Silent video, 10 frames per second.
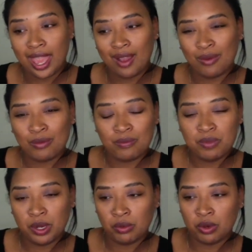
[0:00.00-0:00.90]
And you
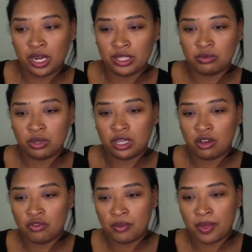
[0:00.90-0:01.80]
know what else, want to go
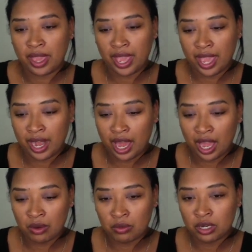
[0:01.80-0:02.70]
from there. And I
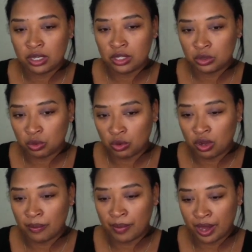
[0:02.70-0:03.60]
wanted to talk
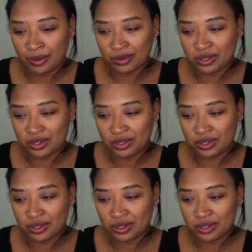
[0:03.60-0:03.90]
about